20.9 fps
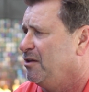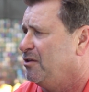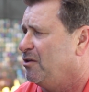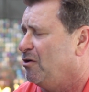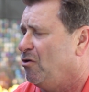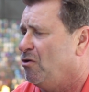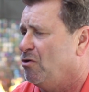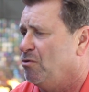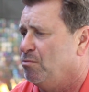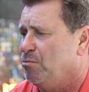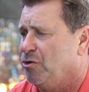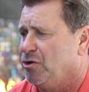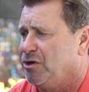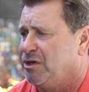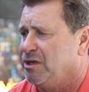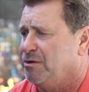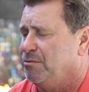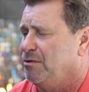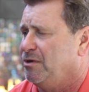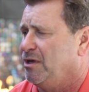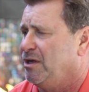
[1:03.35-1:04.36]

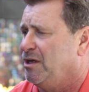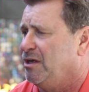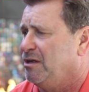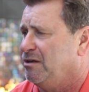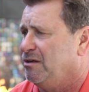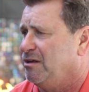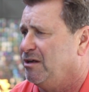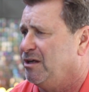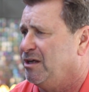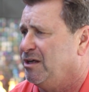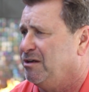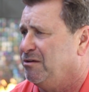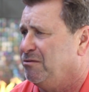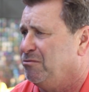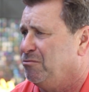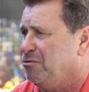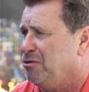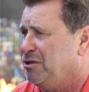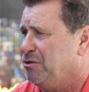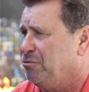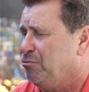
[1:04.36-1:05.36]
homework
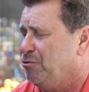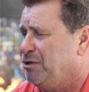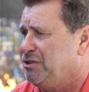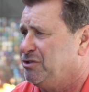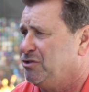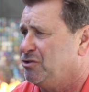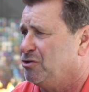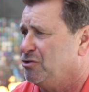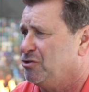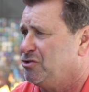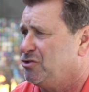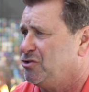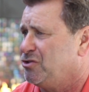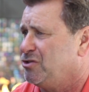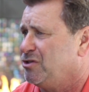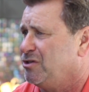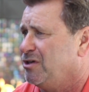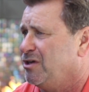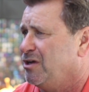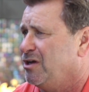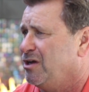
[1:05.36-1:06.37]
and really researched.